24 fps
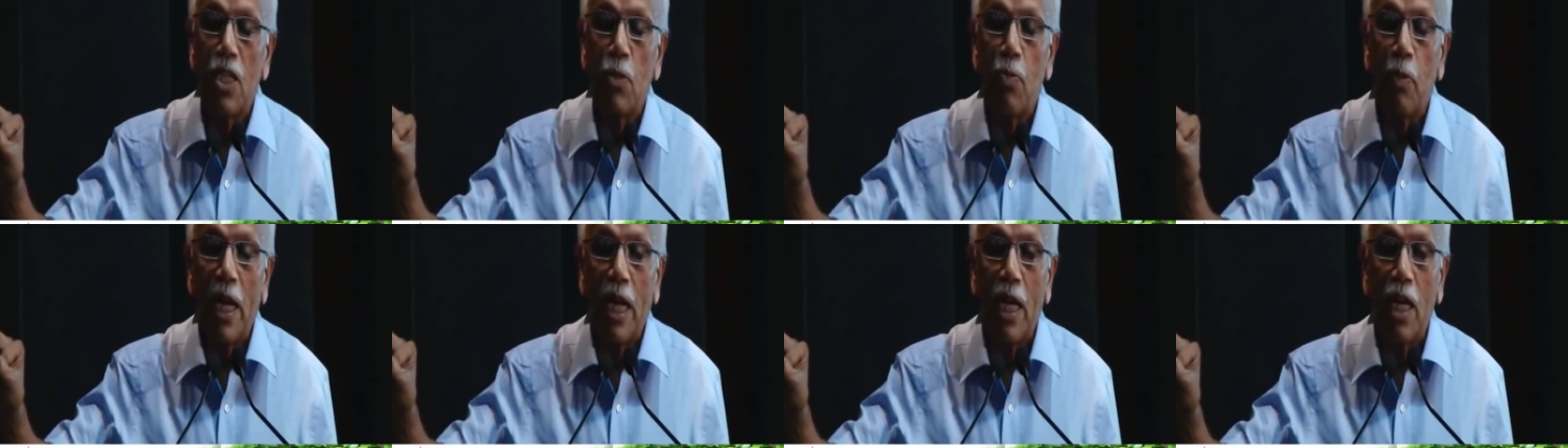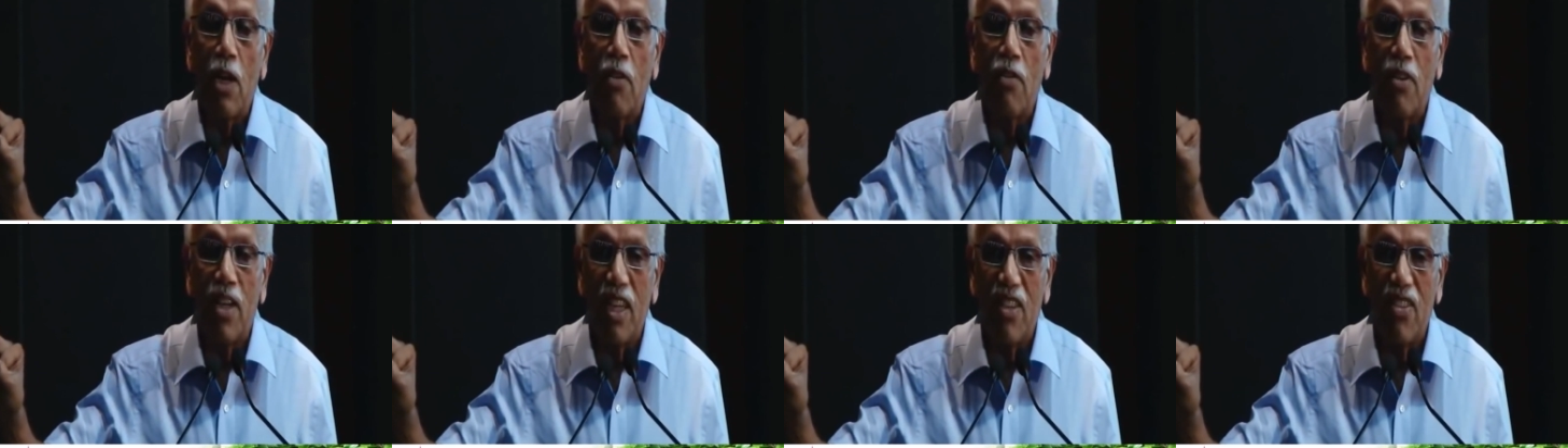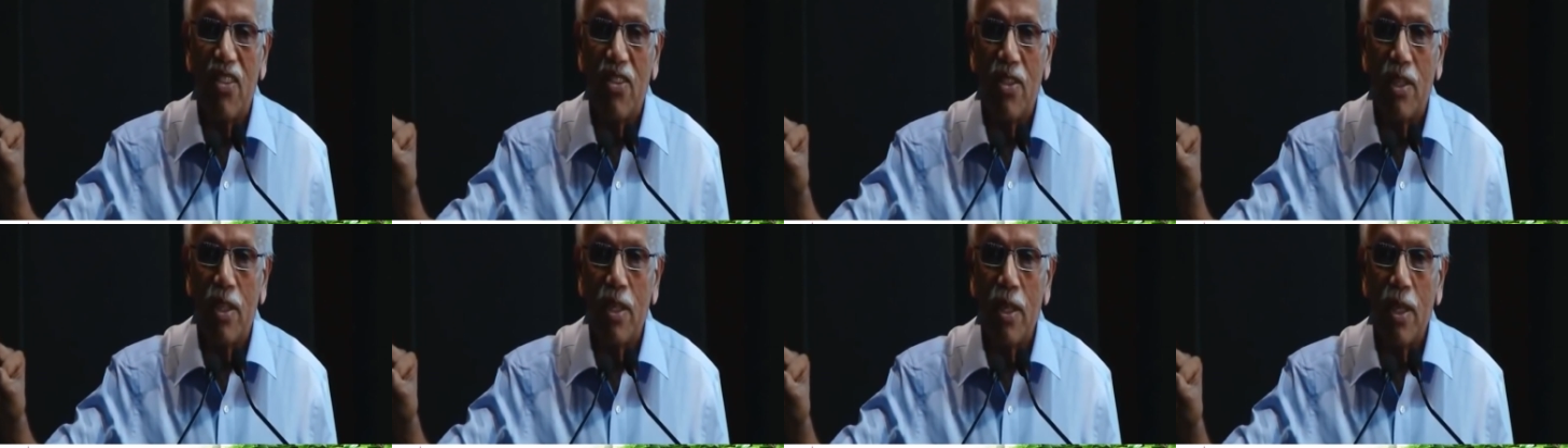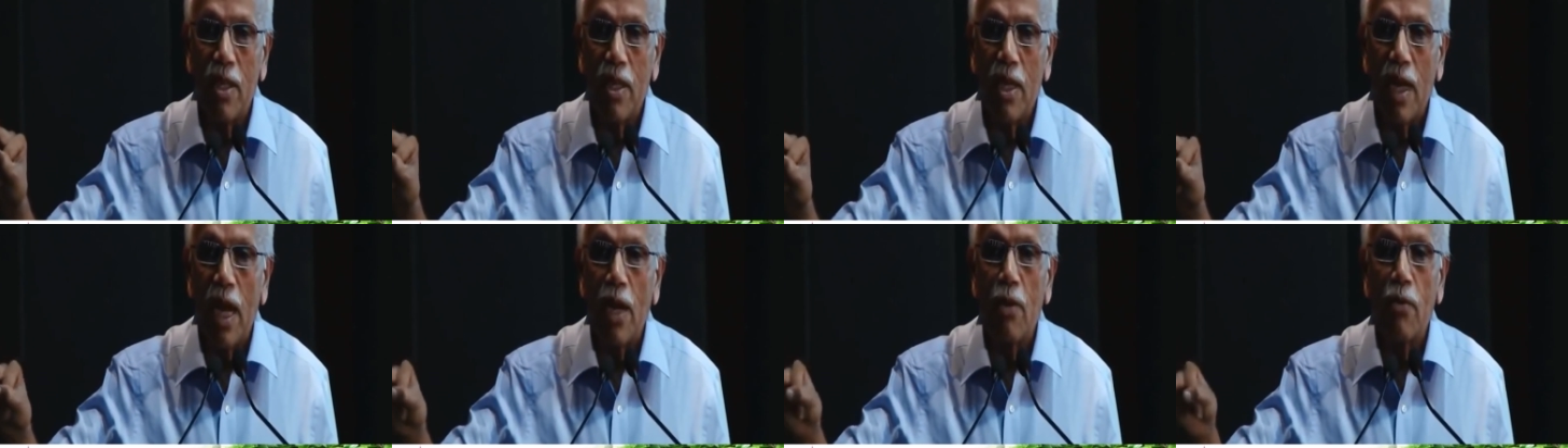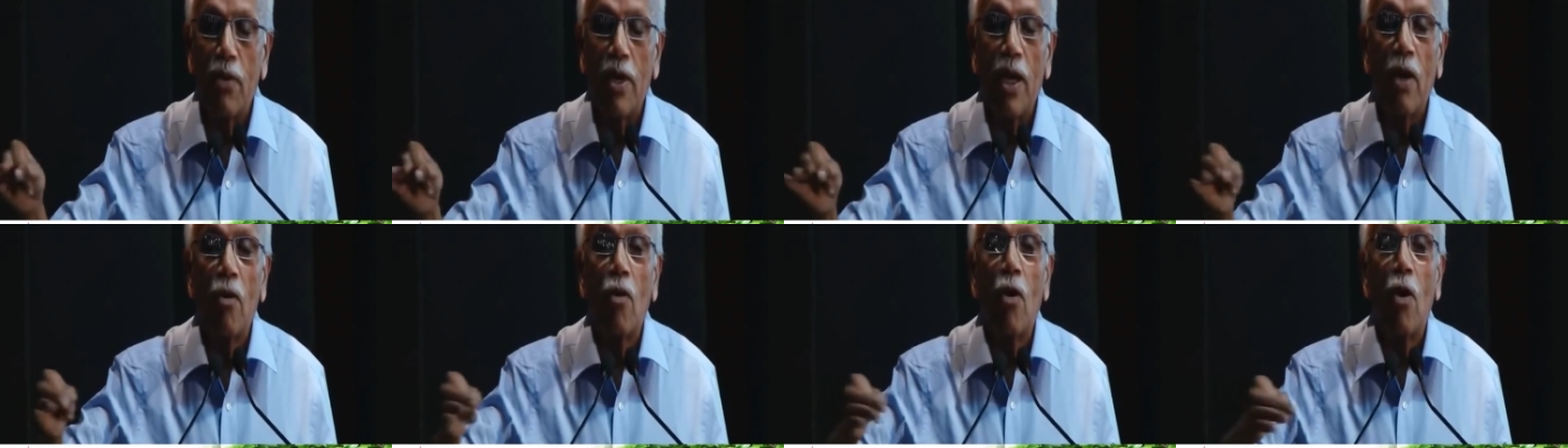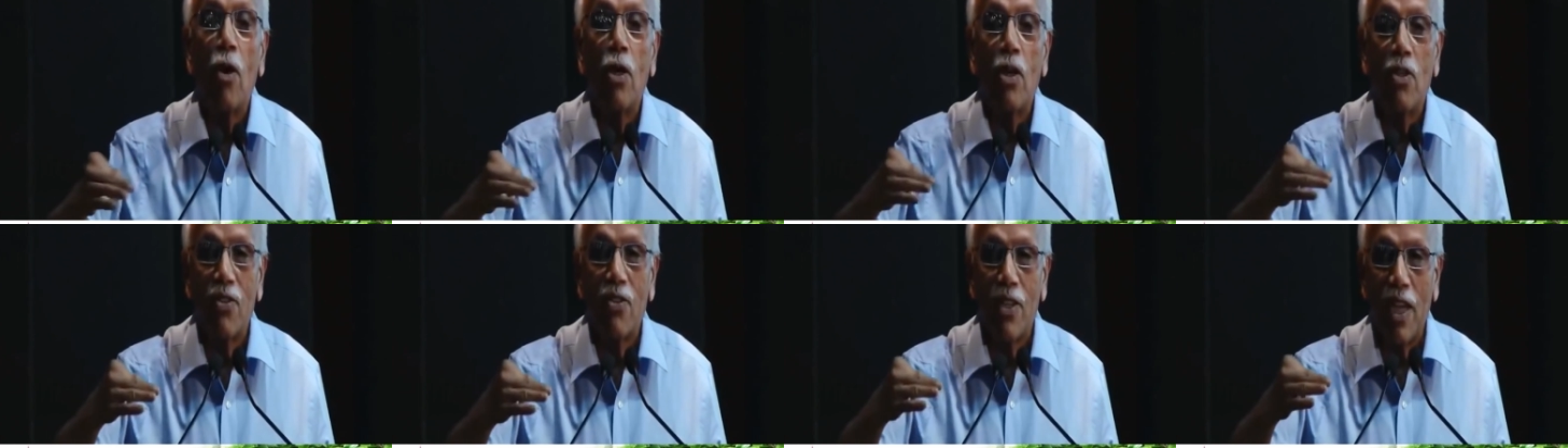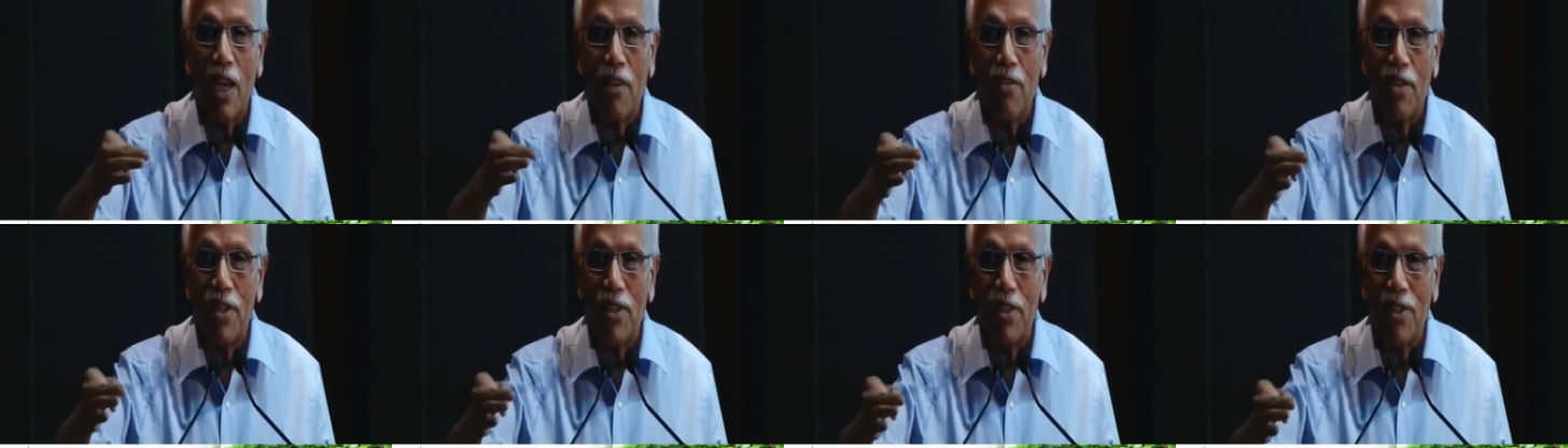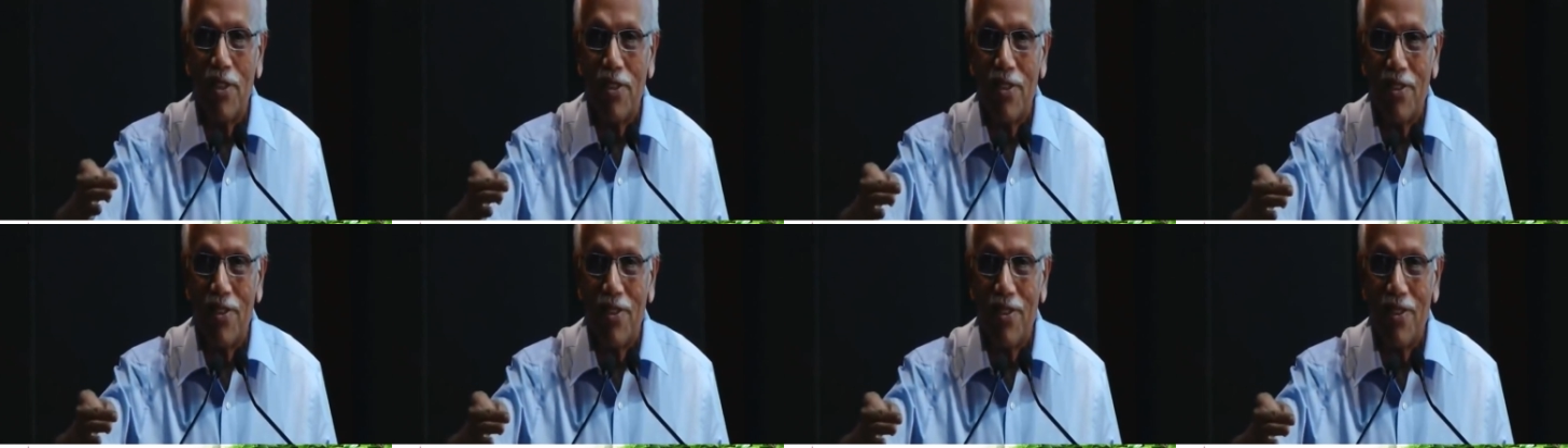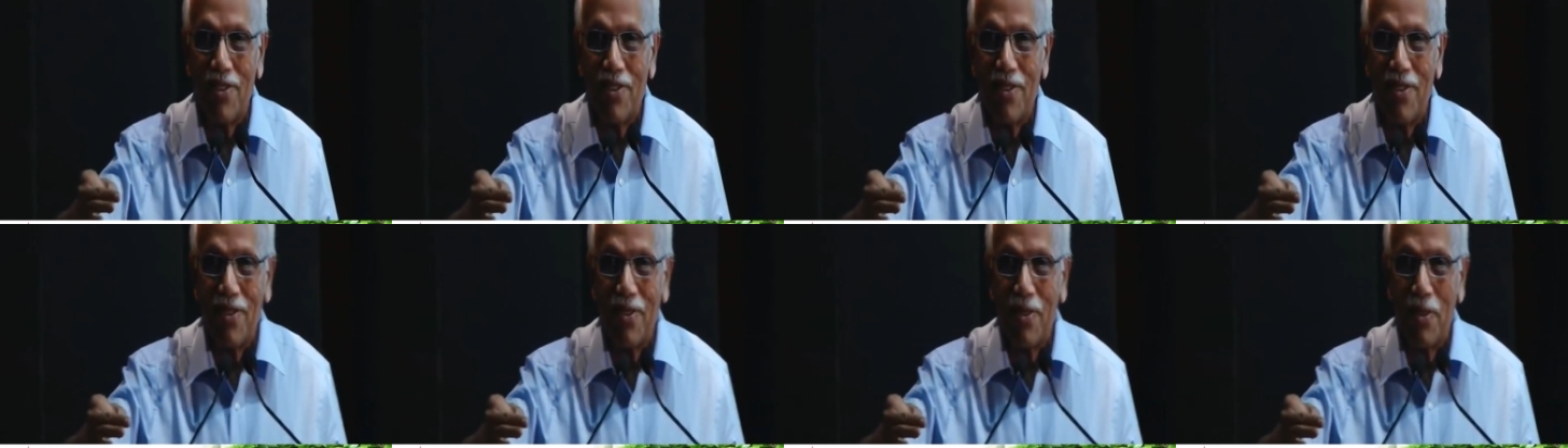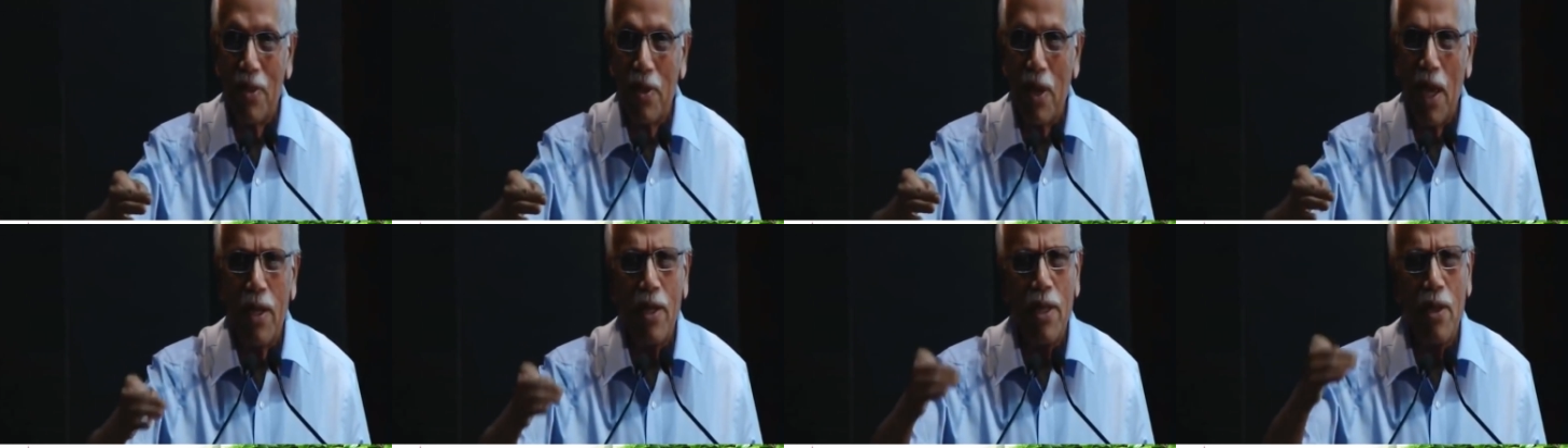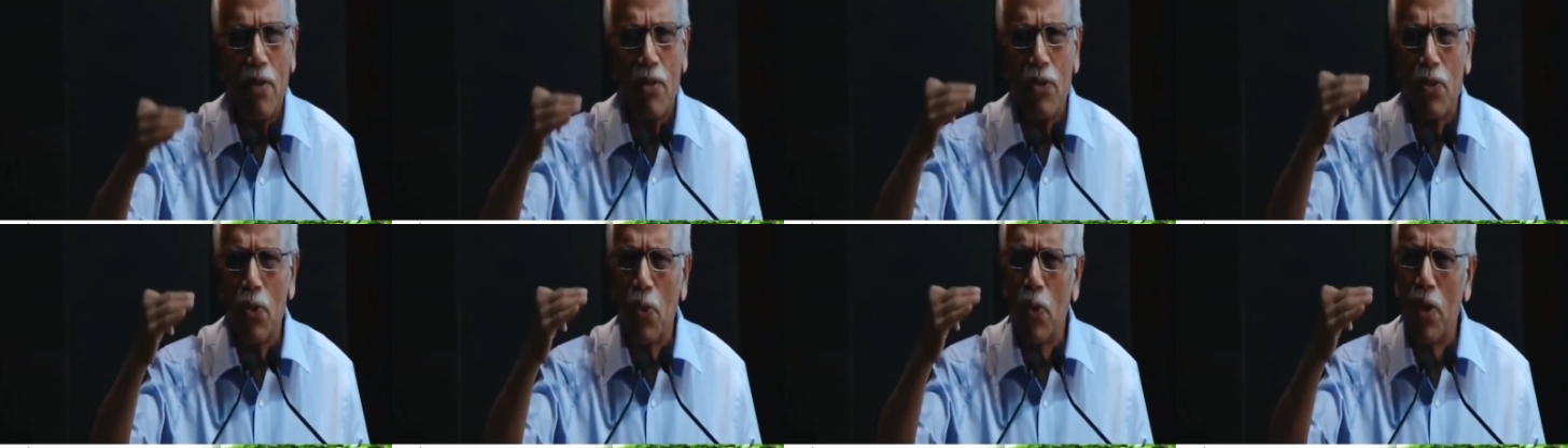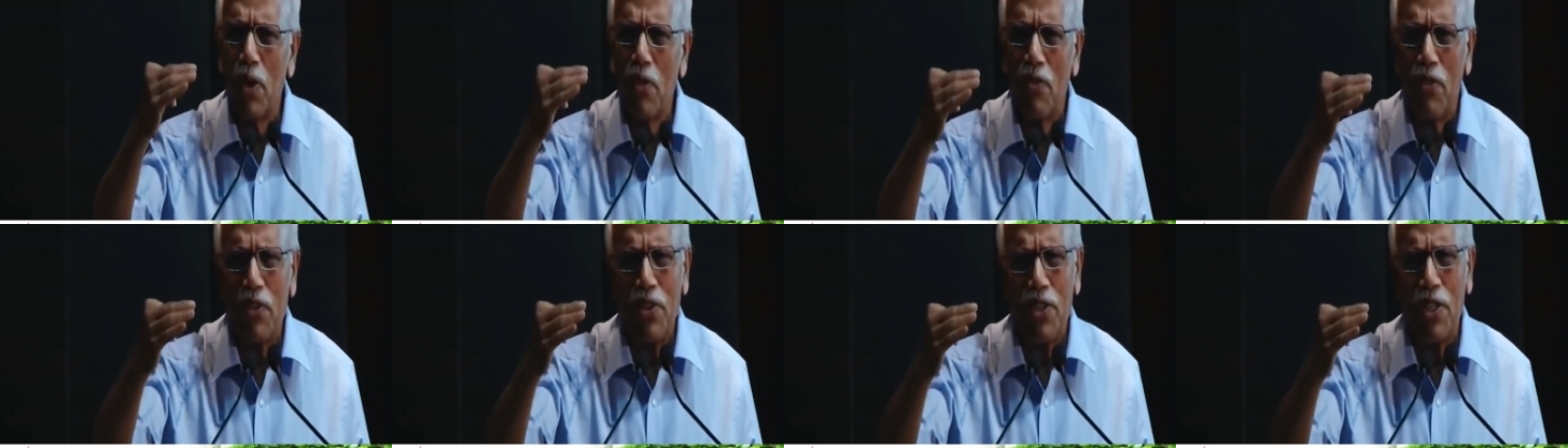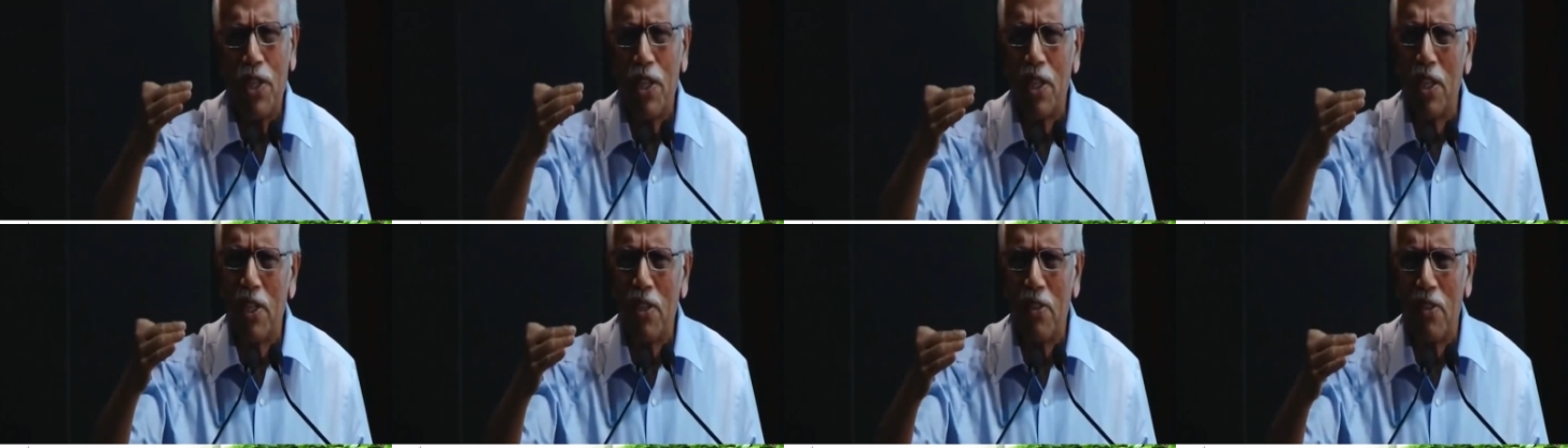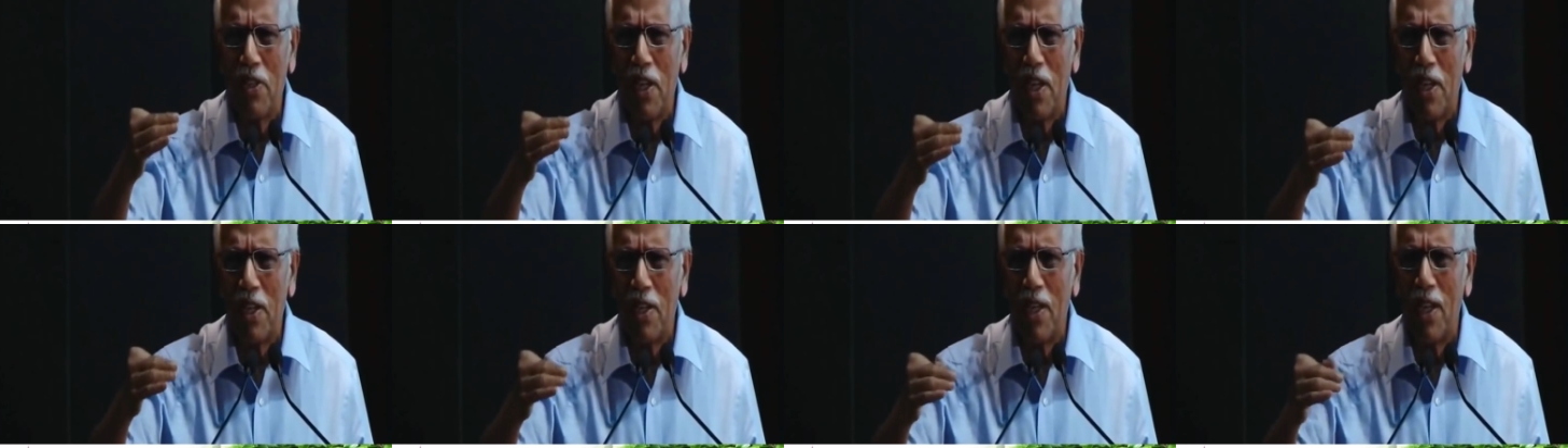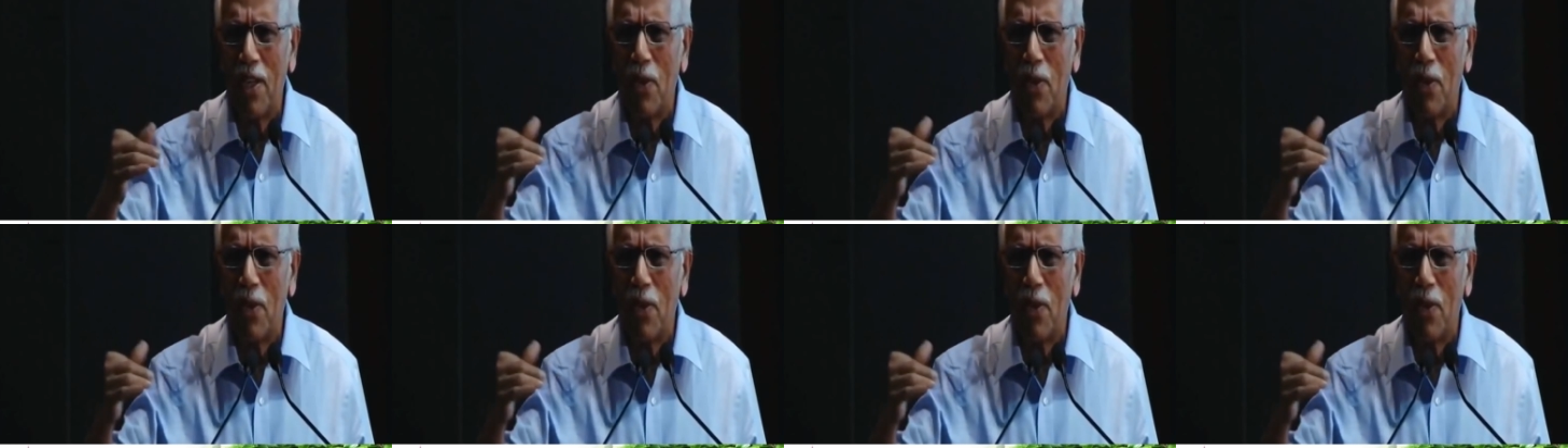a speck of dust, and we have a lot of scavengers And they are so efficient inside.